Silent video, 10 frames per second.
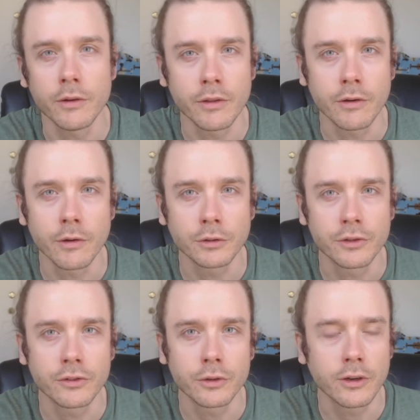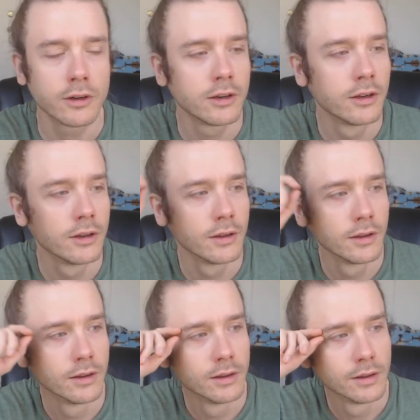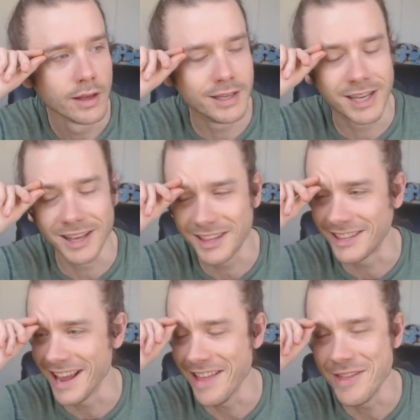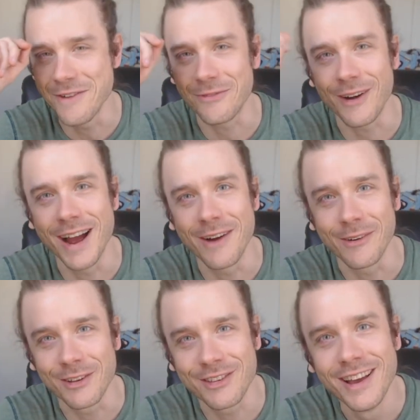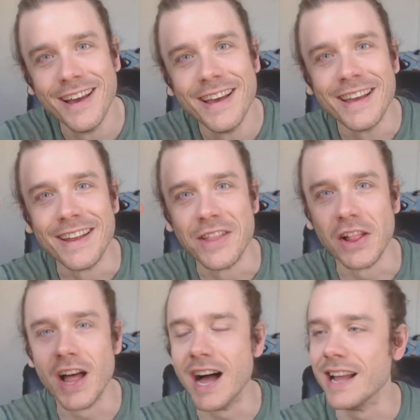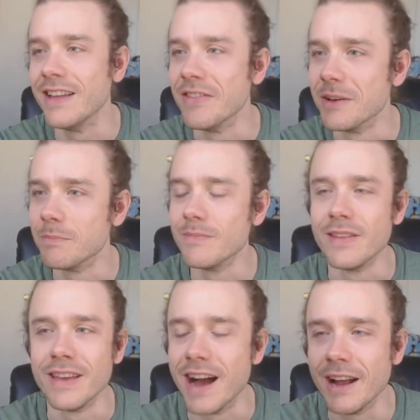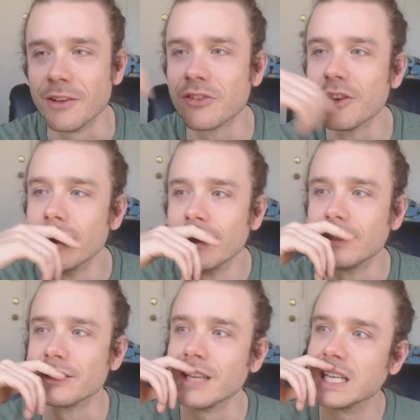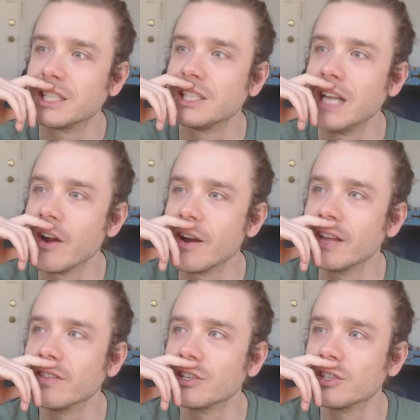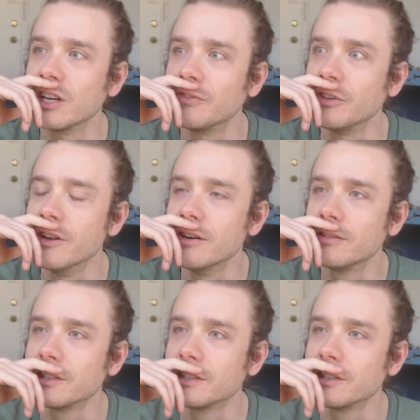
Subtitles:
and go to the grocery store and just stand there for hours in the lot, in the aisles, just like staring at the stuff, you know?